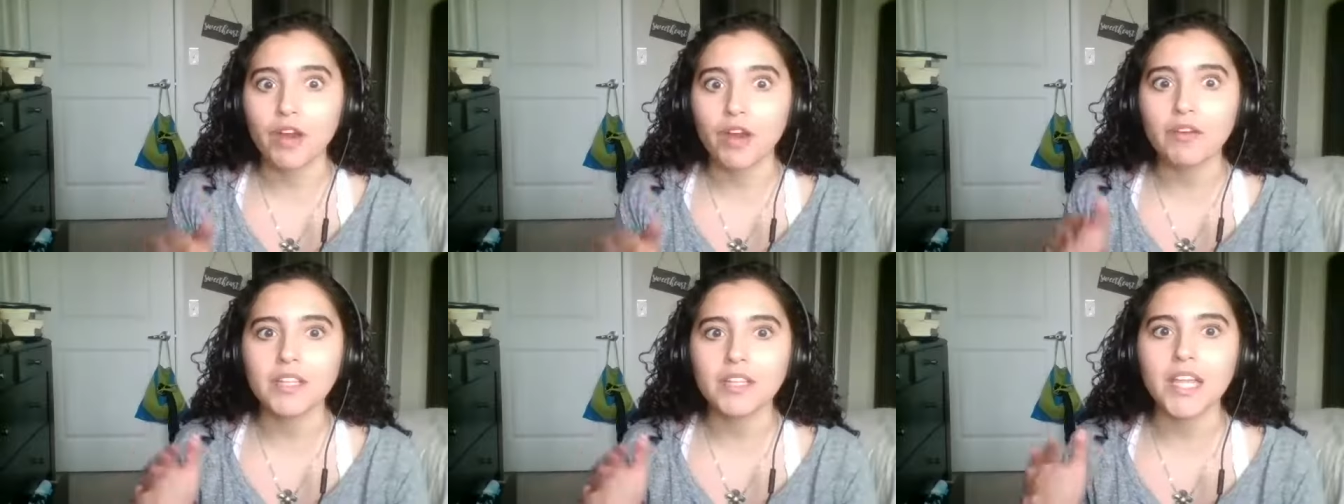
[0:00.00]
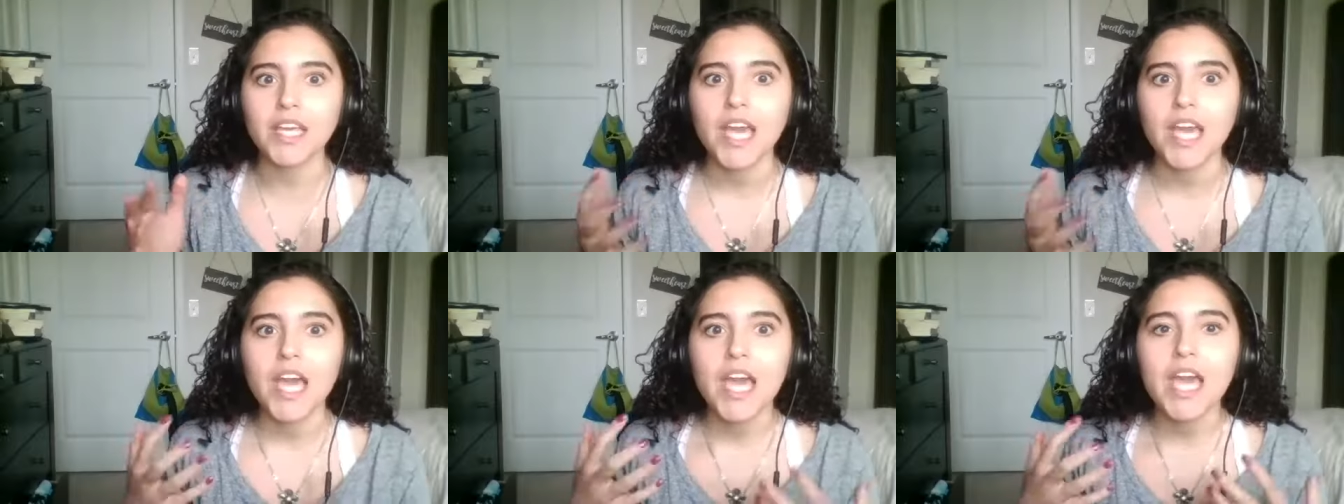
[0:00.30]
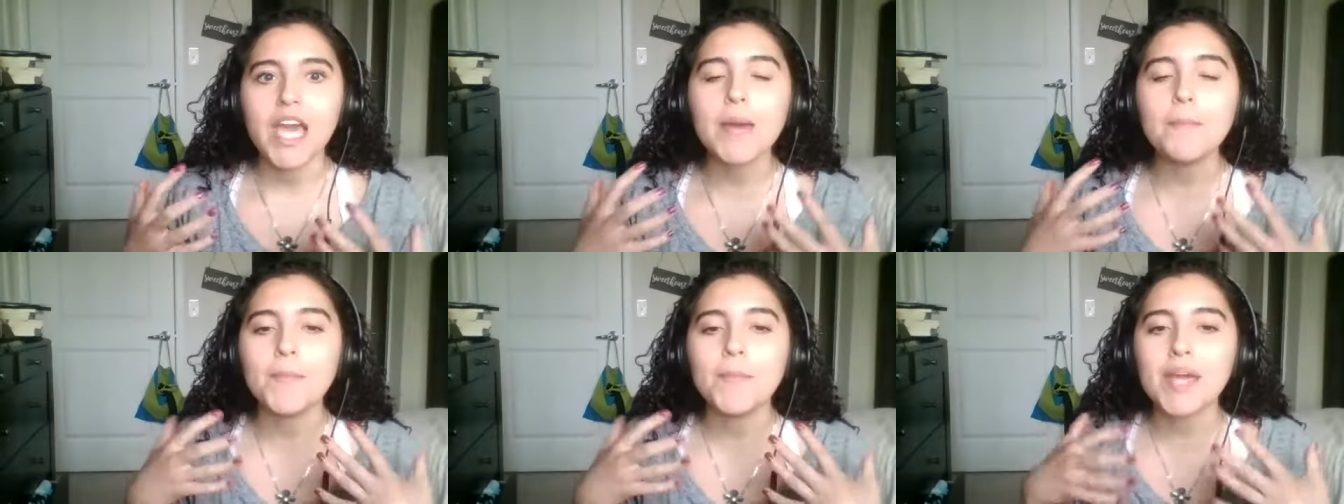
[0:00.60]
like
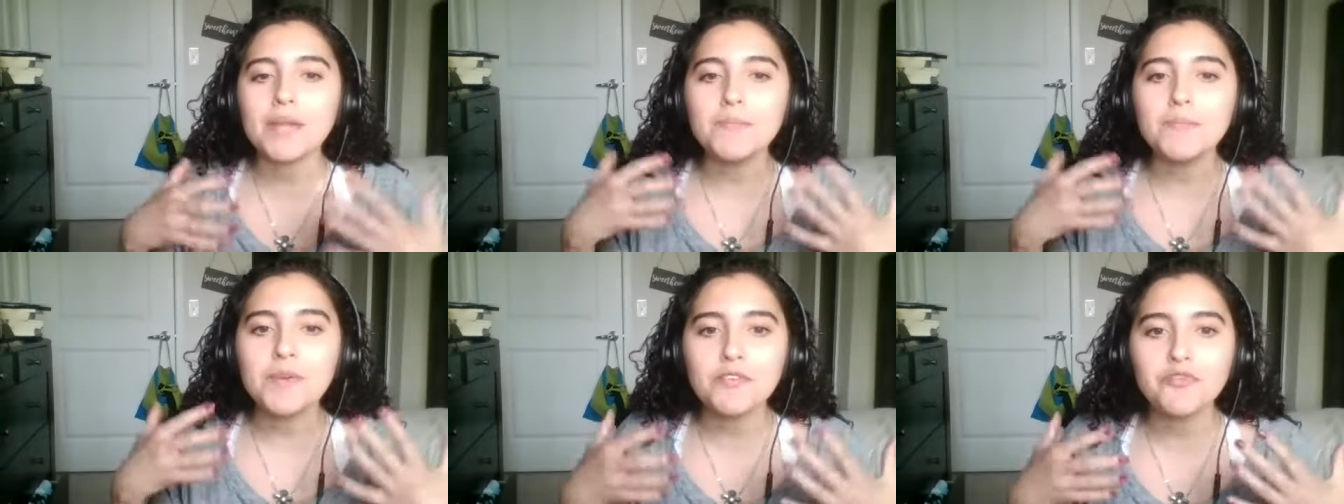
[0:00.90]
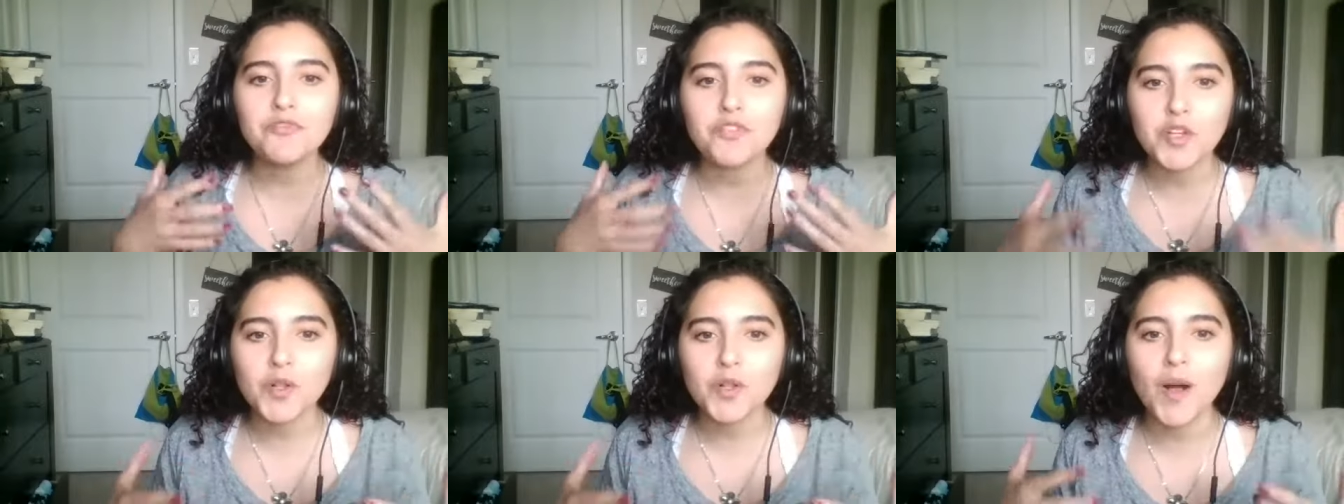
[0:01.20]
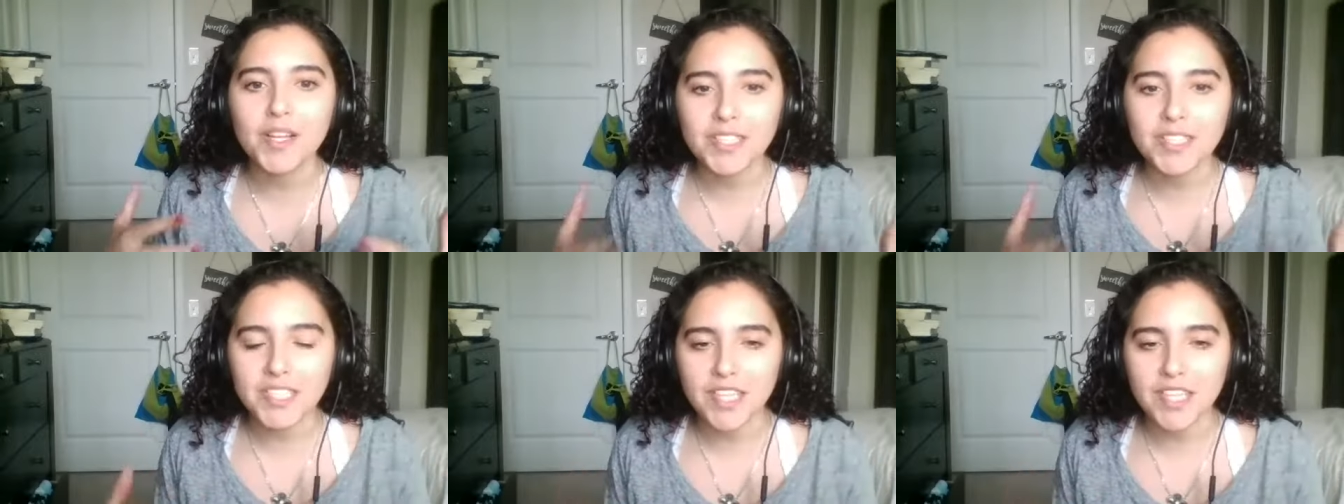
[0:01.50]
it made me feel
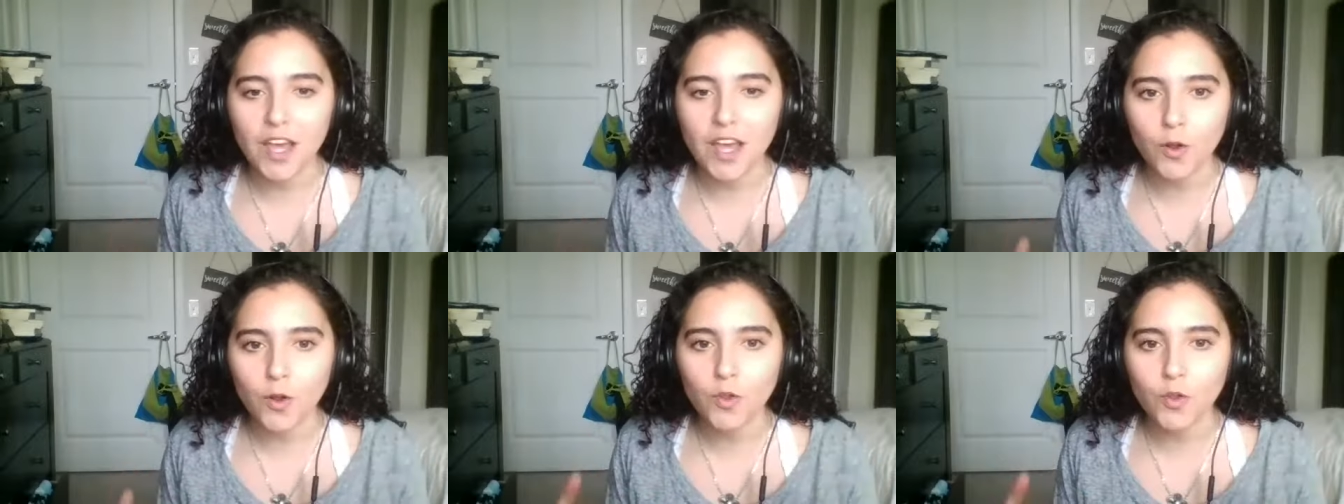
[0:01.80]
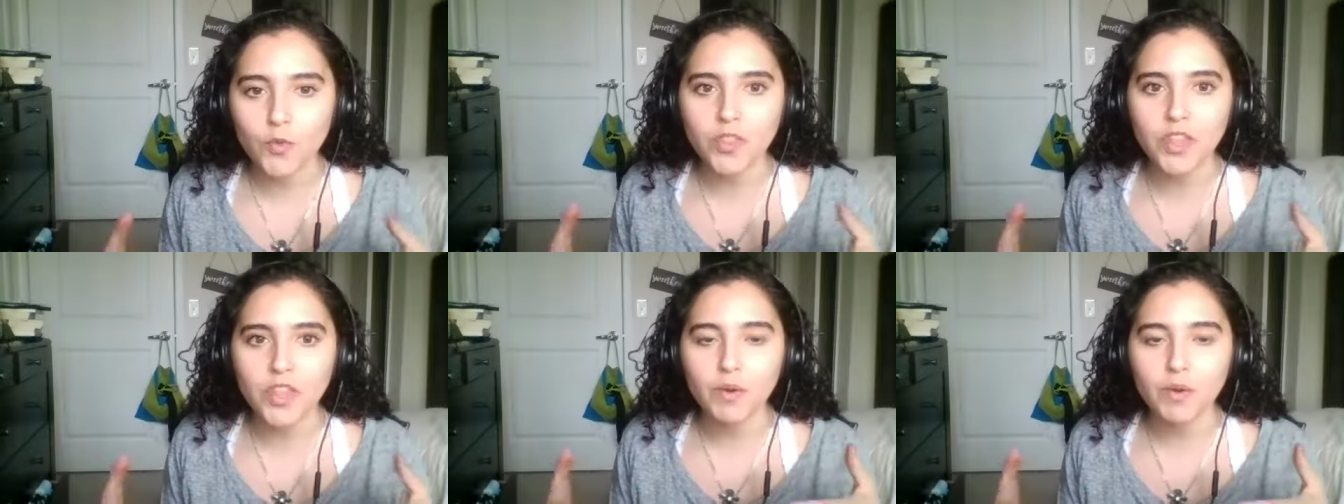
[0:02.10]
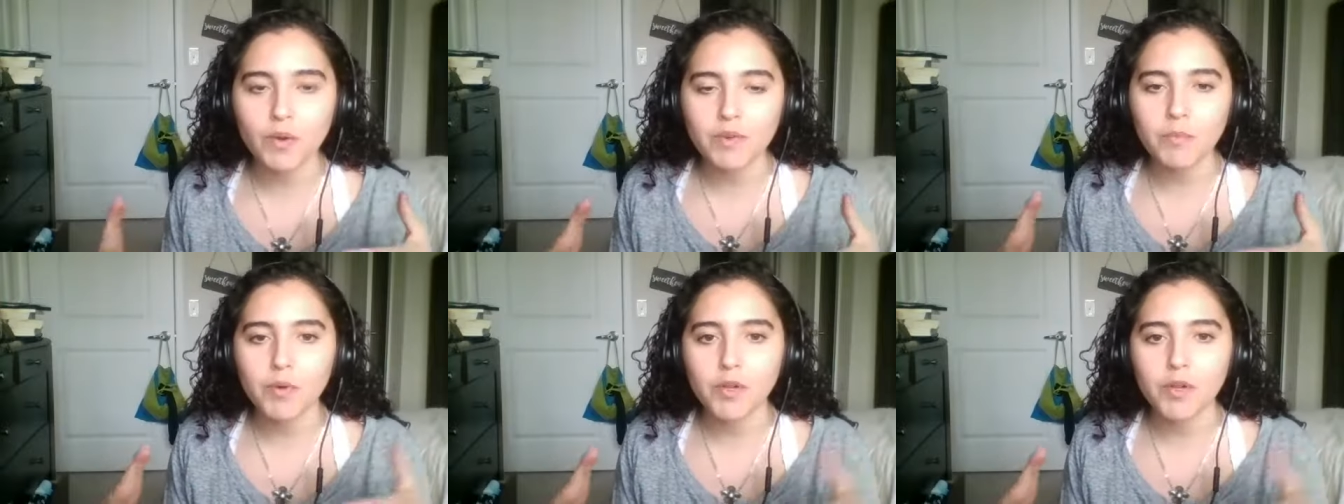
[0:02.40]
unsettled when they were
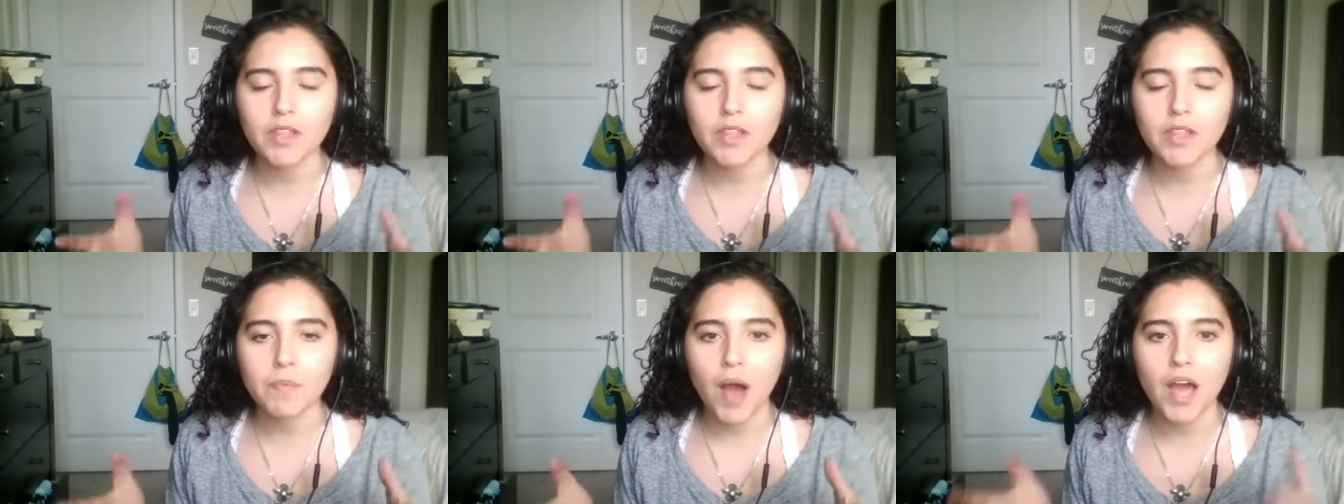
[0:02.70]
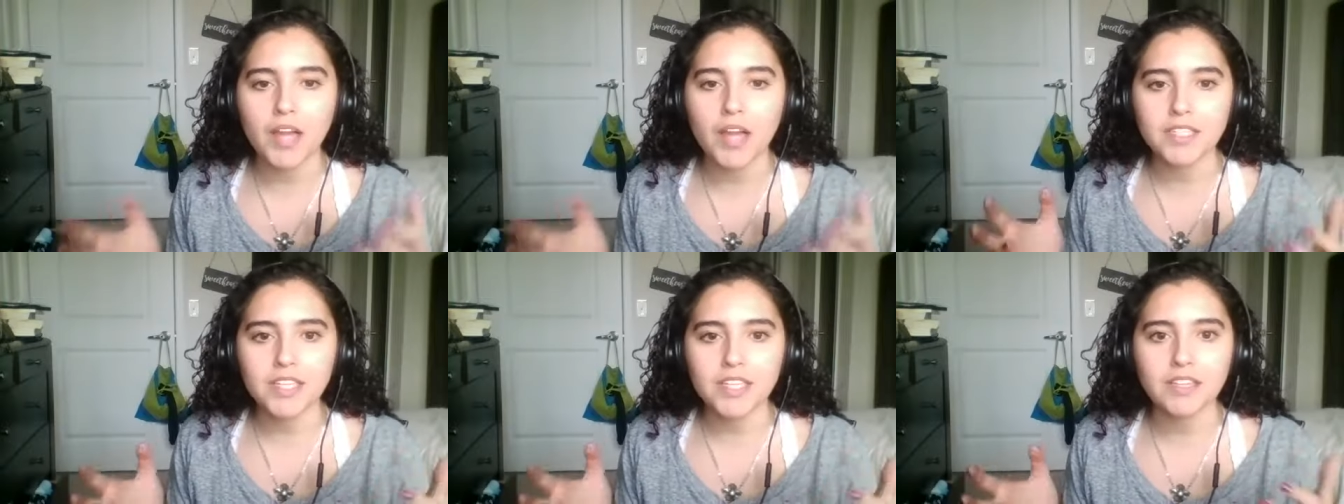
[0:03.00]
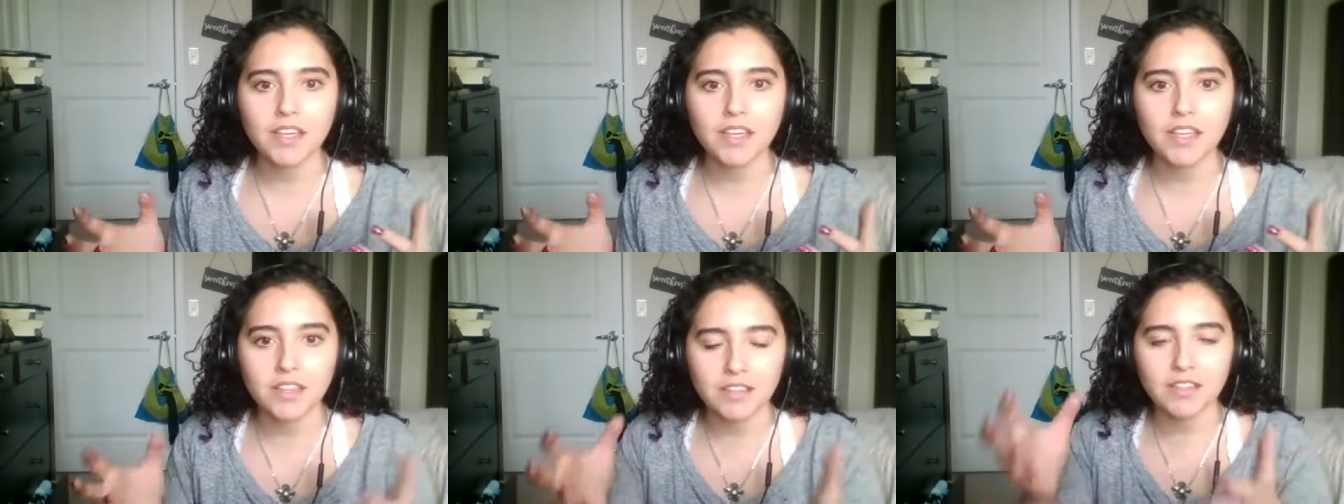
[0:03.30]
even putting the bodies in
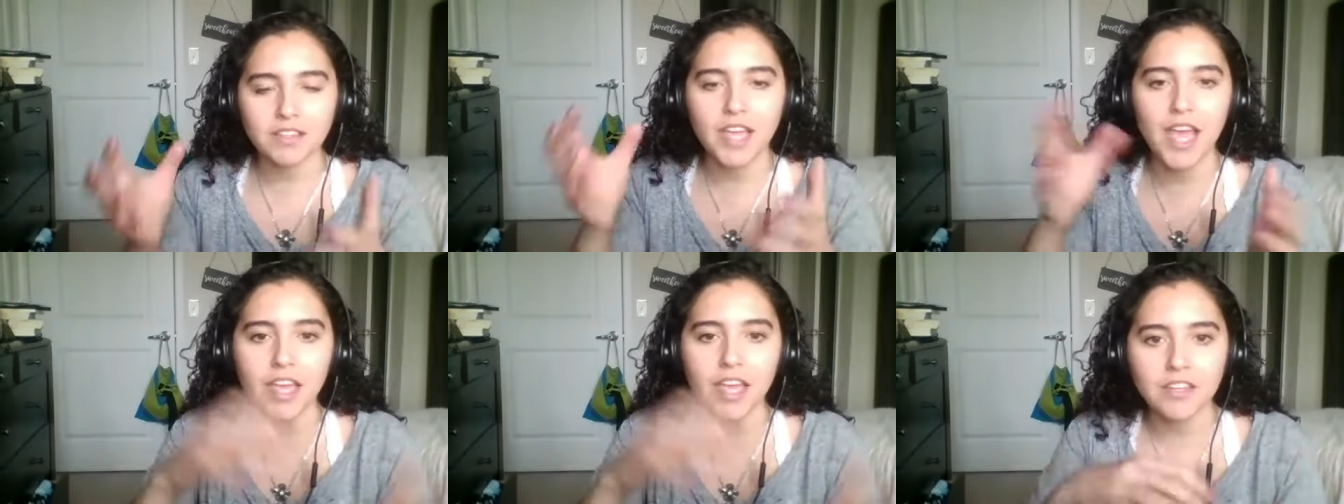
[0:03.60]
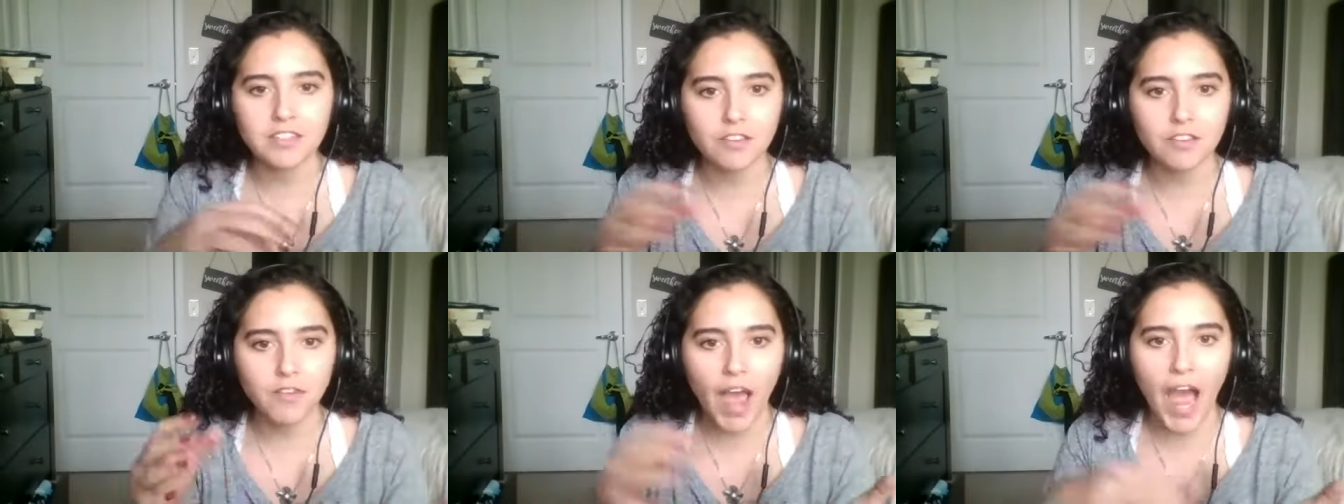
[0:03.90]
like the tanks of